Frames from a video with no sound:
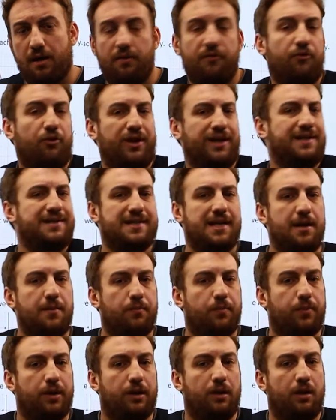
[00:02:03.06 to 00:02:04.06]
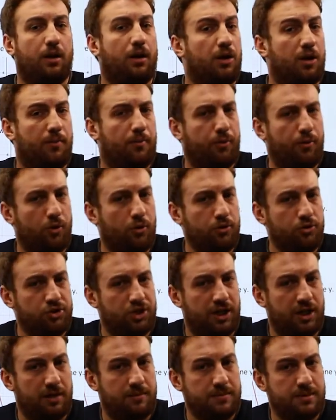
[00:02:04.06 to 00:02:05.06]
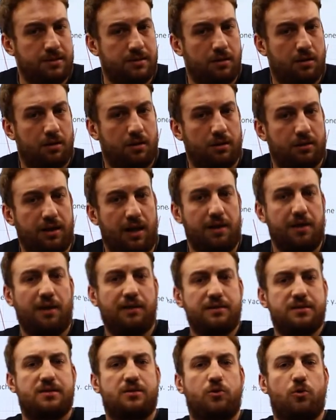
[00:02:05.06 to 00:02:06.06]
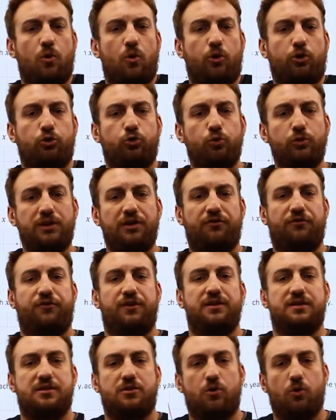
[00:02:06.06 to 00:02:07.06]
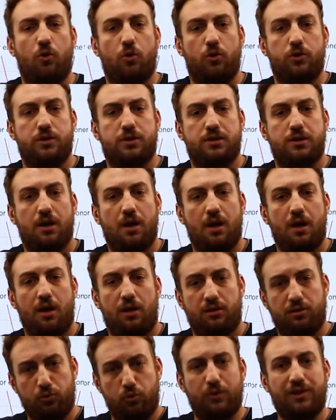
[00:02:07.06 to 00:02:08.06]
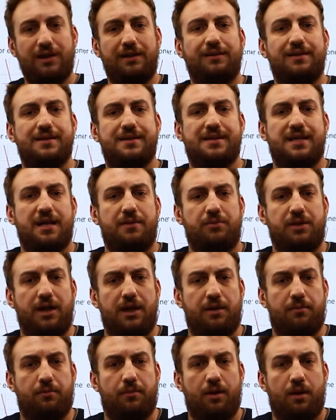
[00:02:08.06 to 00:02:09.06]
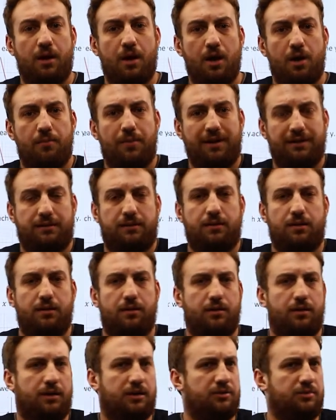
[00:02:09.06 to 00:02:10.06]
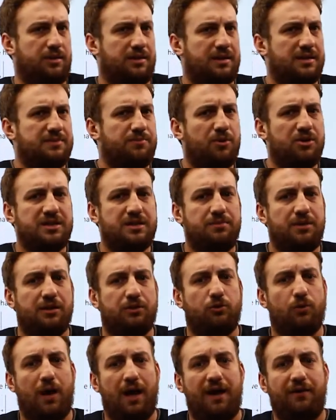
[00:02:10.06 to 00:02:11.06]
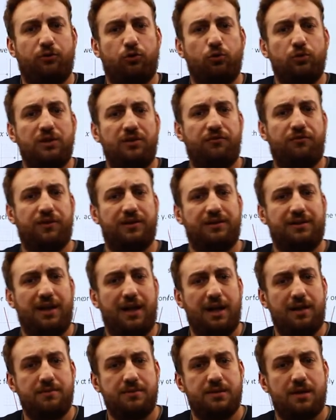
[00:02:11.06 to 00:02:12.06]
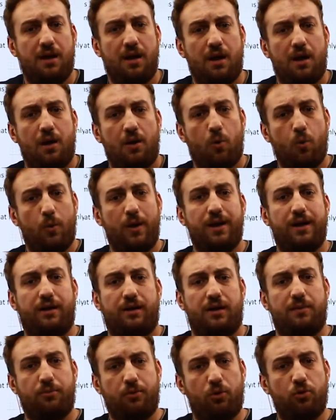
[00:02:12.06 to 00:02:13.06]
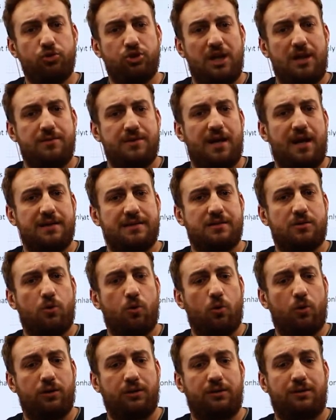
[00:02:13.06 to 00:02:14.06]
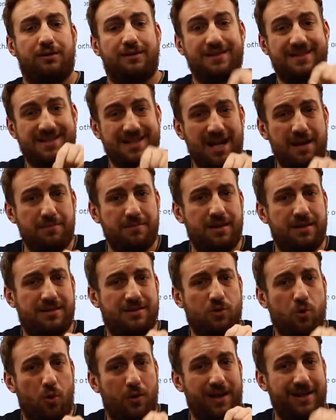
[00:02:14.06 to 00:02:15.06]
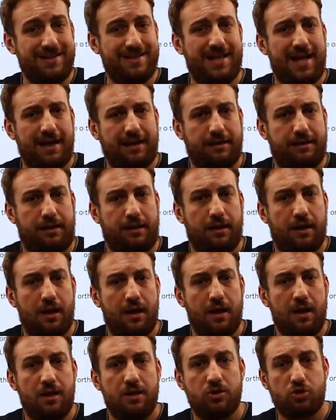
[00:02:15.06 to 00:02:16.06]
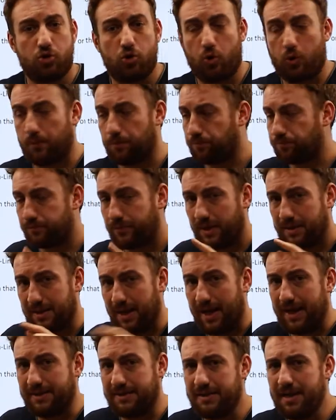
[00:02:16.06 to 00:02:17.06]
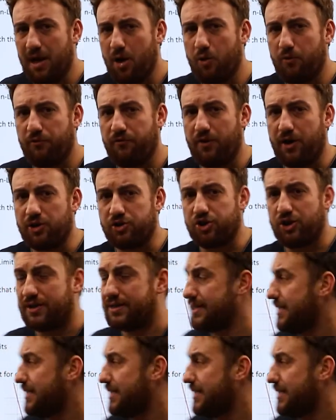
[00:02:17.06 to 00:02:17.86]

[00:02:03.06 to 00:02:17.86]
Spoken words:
For example, LeBron James cannot score 2 different scores within the same game, but it is possible to have 2 different games where LeBron James has scored the same score exactly. So the idea of function